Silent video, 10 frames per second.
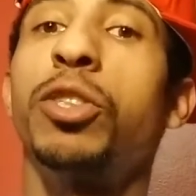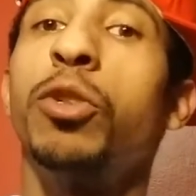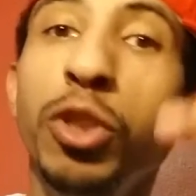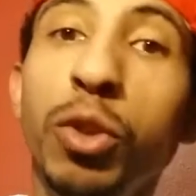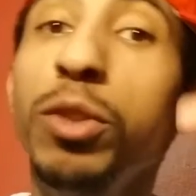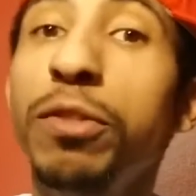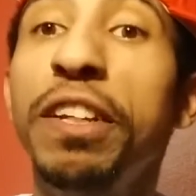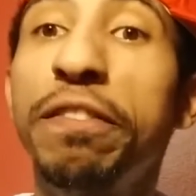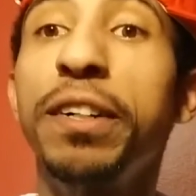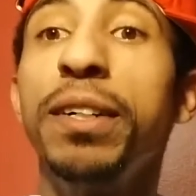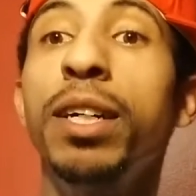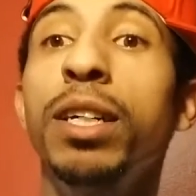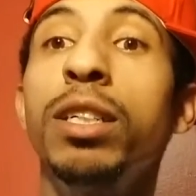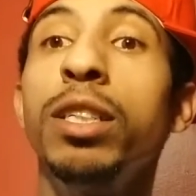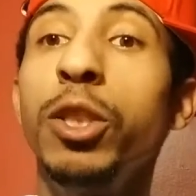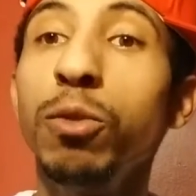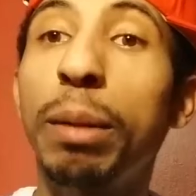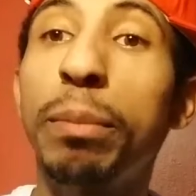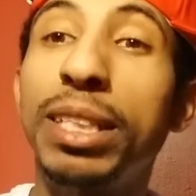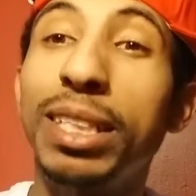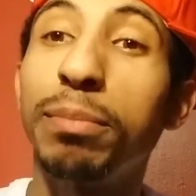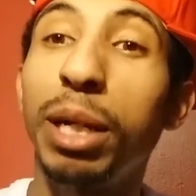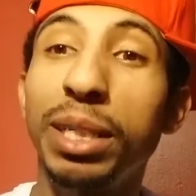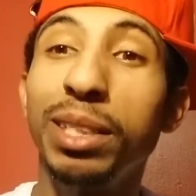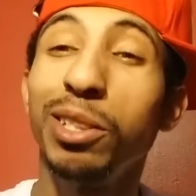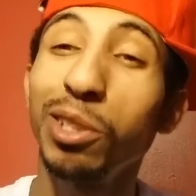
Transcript: So you, FIFA, you might make this money.